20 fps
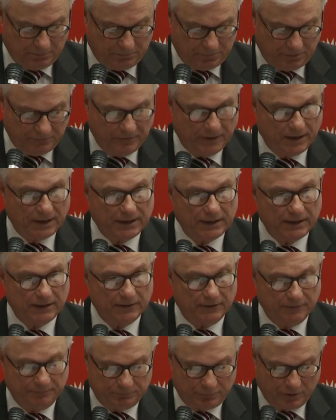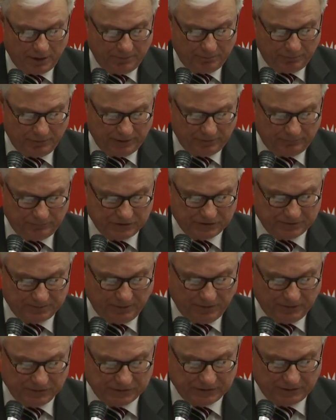Providing an appropriate
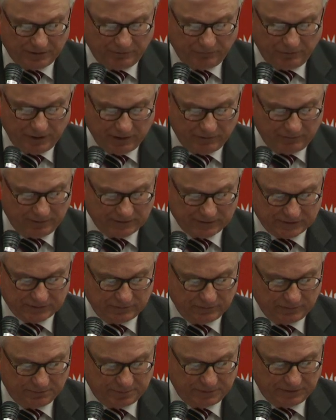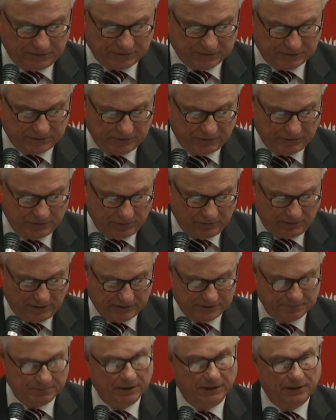response and redress to a person who
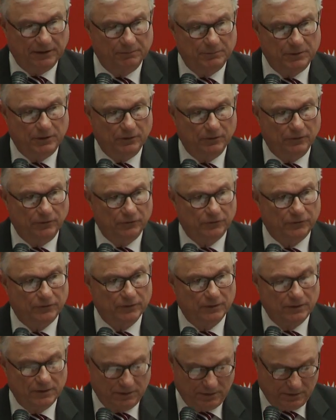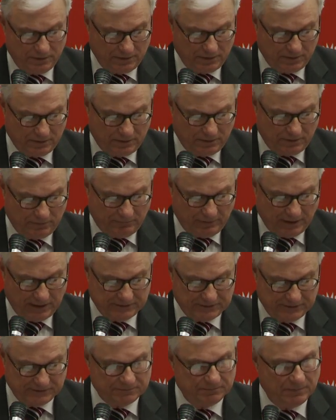has been abused
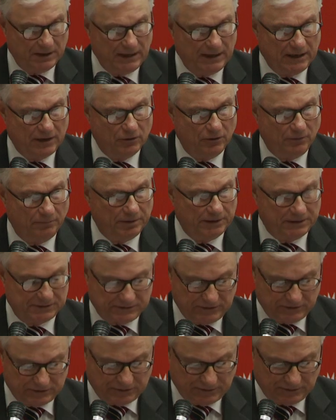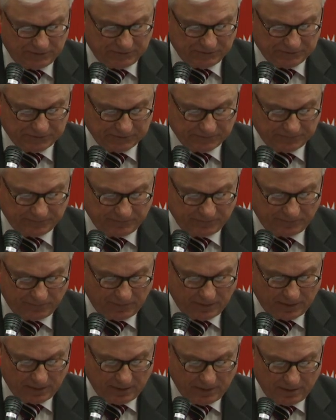raises many complex issues.
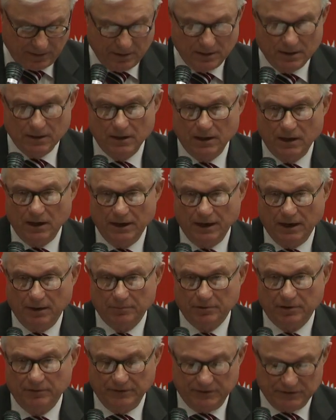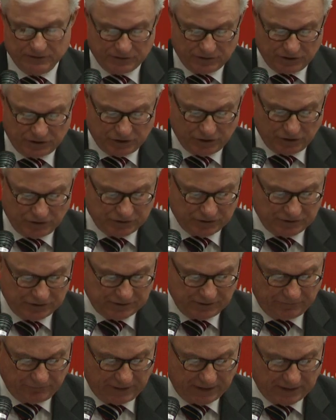A number of
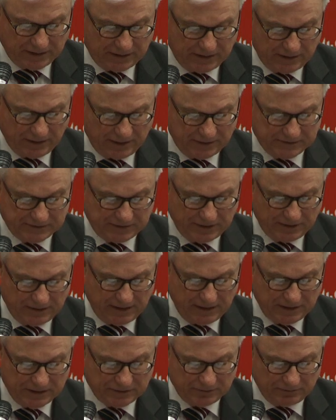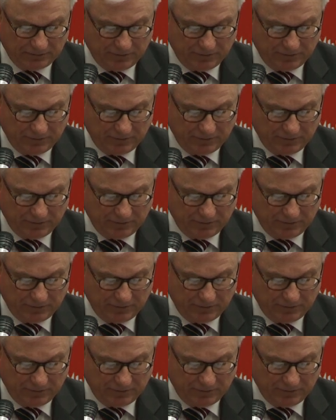institutions have recognised the need to